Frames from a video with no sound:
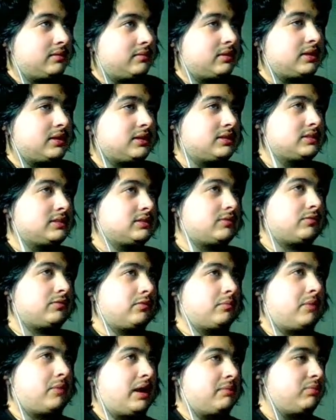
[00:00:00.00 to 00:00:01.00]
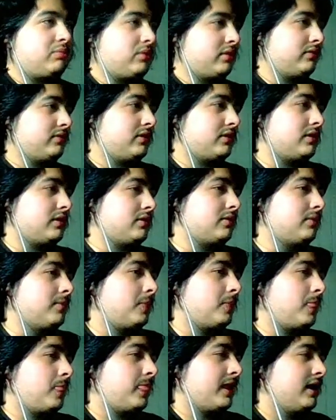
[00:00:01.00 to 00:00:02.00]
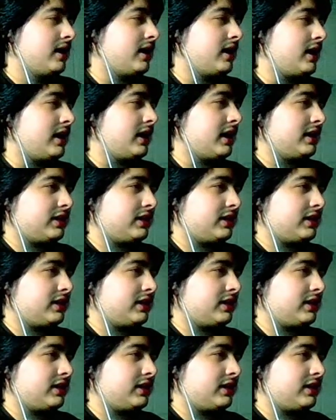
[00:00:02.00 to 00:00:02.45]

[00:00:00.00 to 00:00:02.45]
because from my point of view, I